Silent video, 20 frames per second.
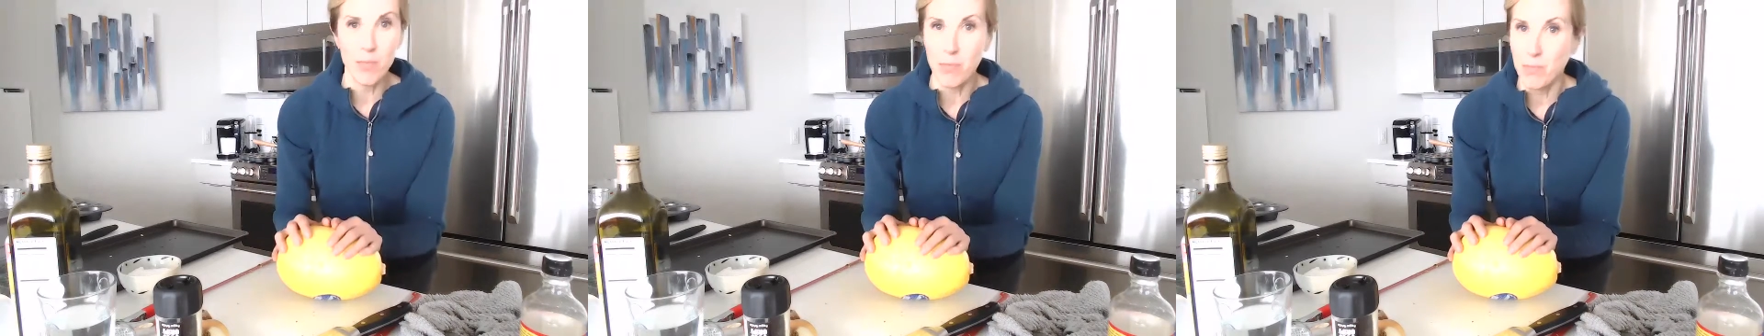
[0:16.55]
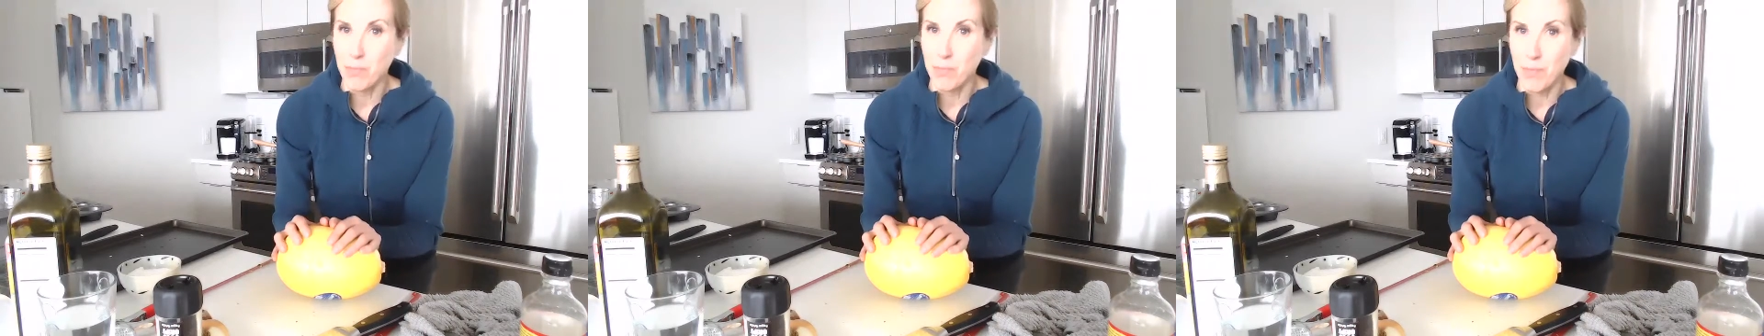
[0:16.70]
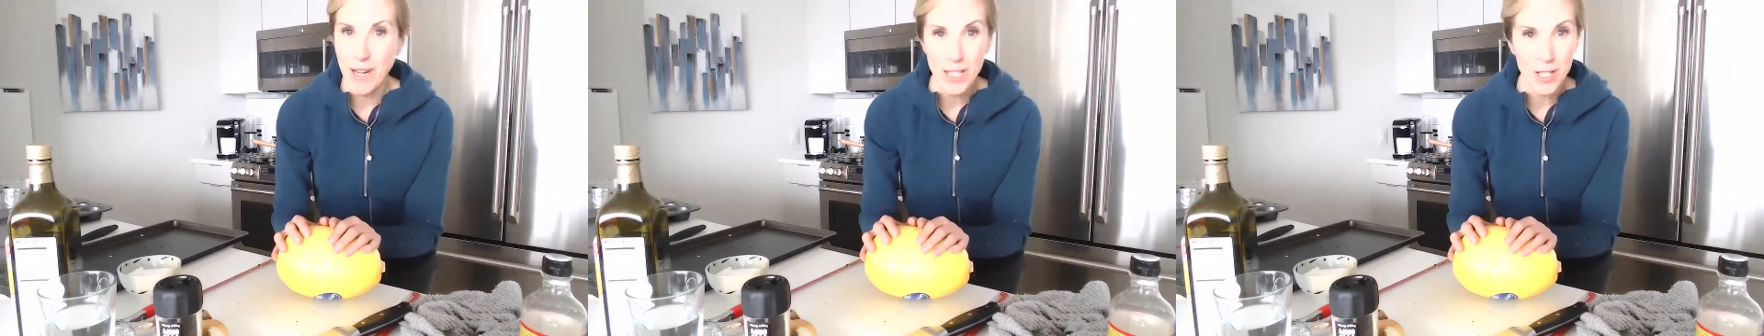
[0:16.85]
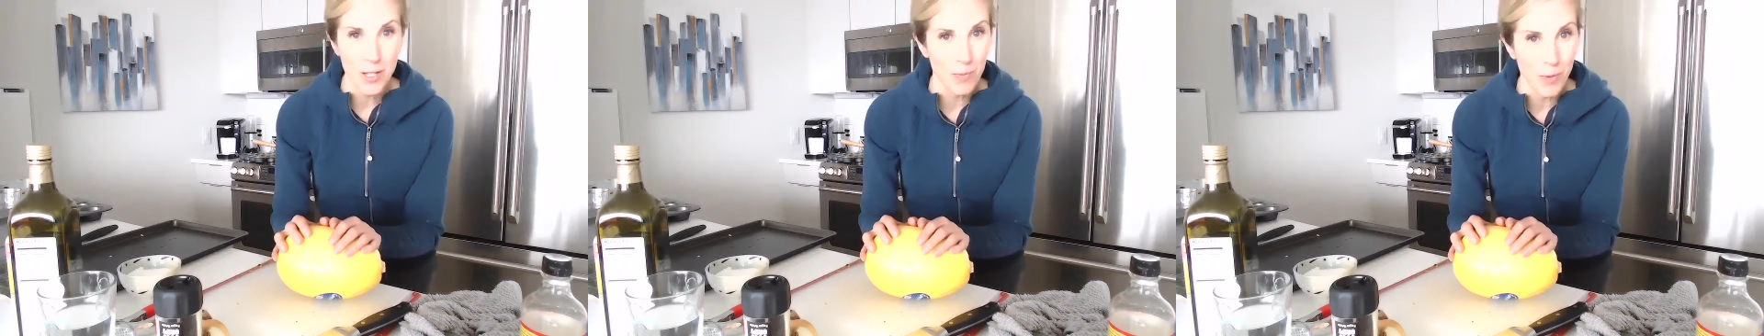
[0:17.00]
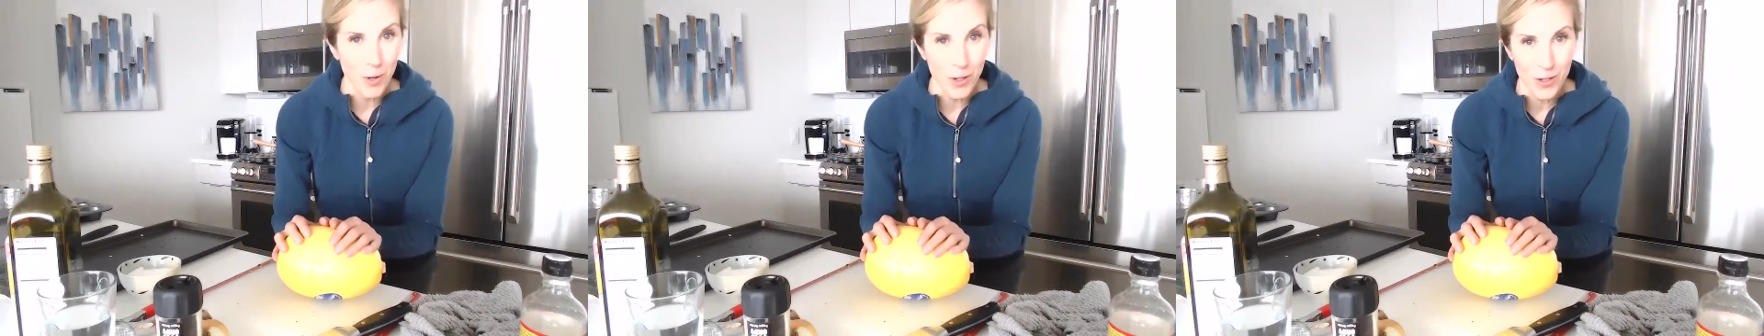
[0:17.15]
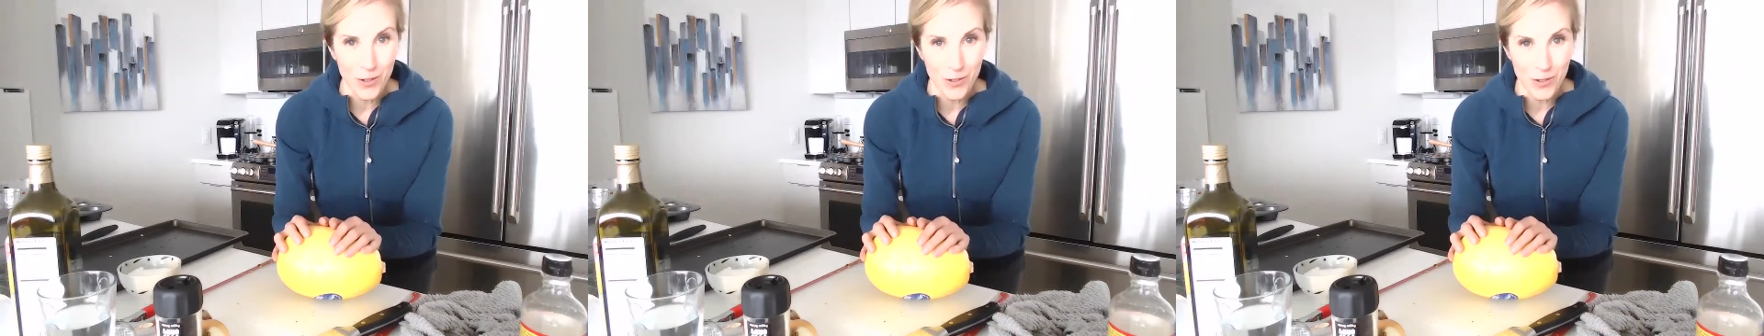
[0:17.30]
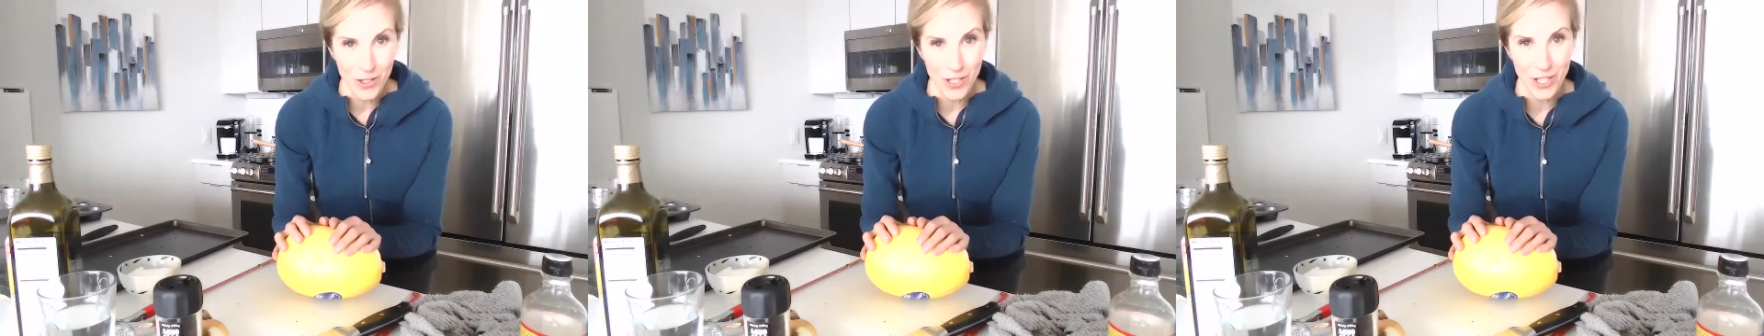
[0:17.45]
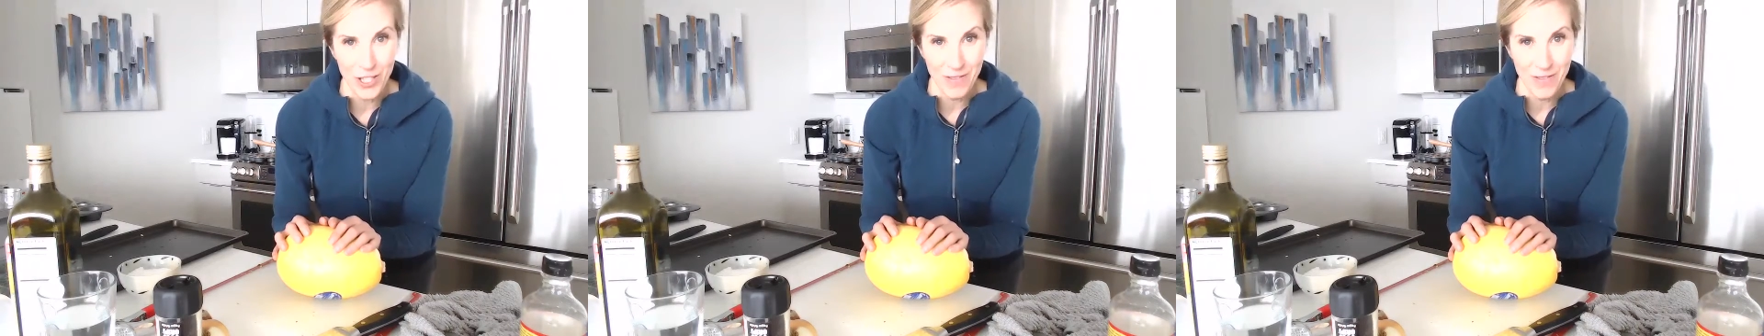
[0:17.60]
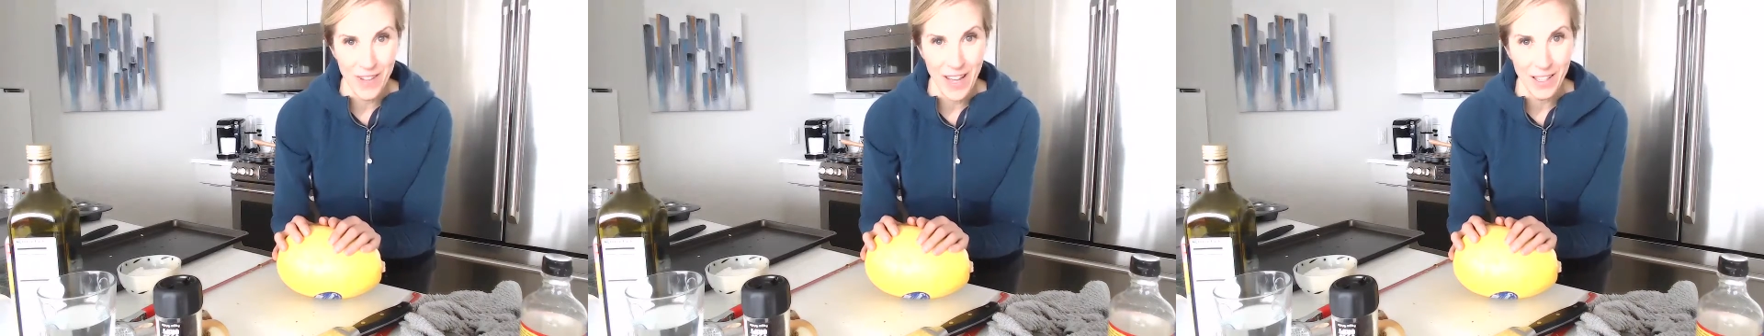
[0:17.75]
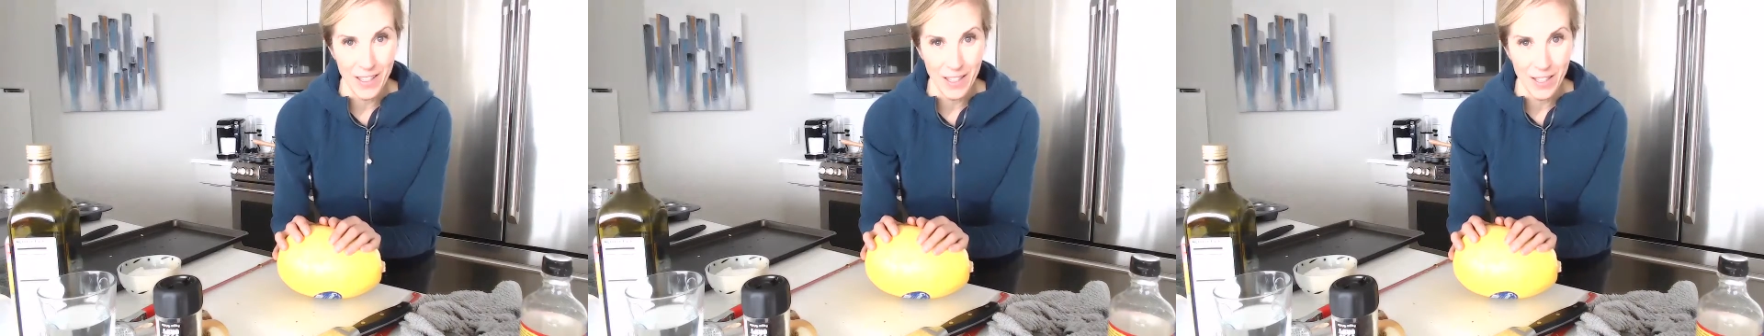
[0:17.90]
much more nutrition
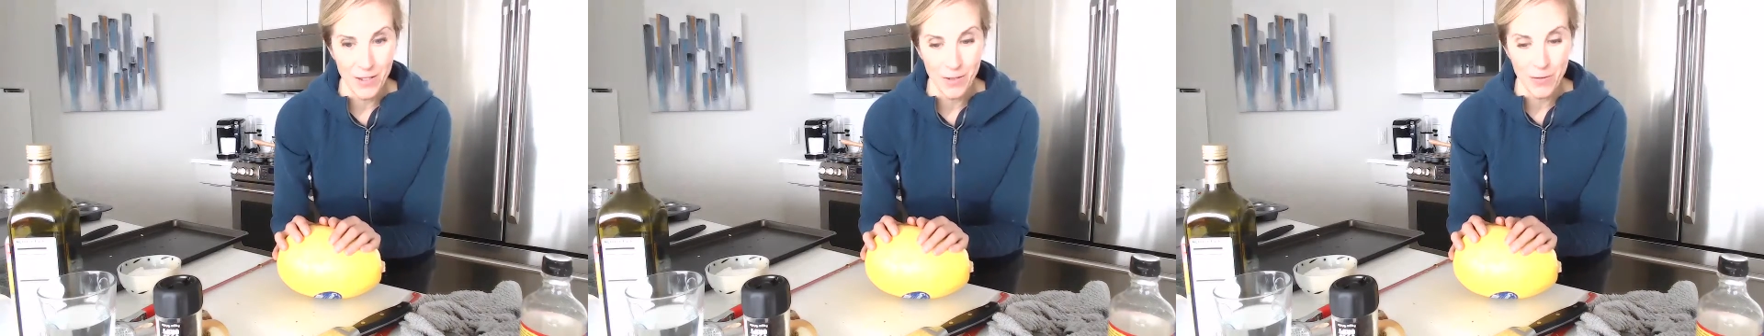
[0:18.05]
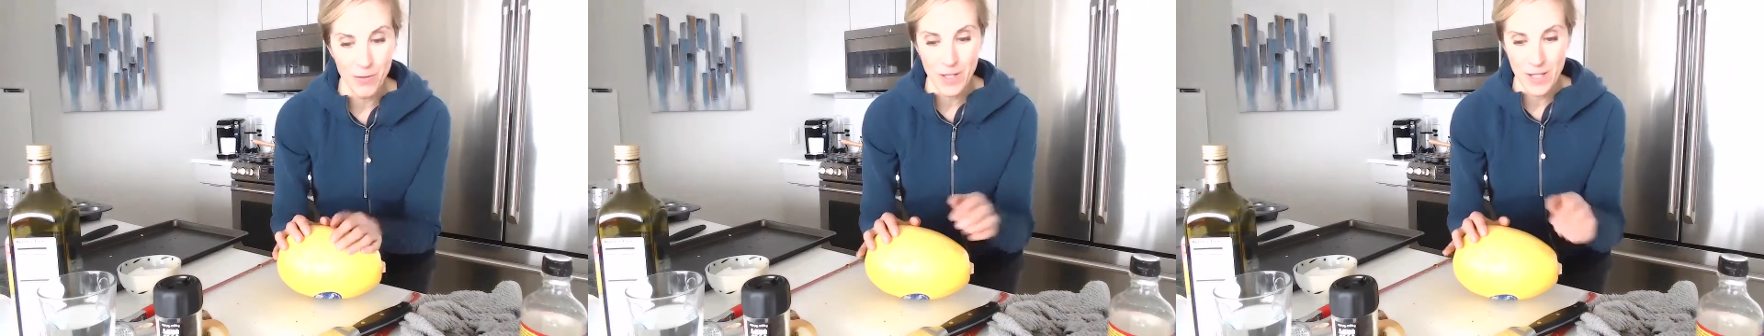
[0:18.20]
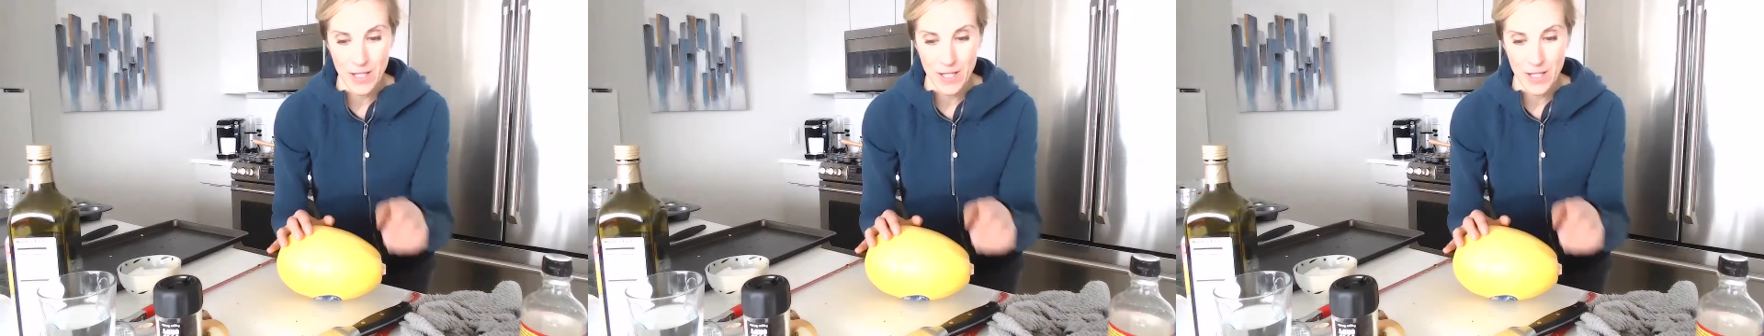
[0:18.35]
value.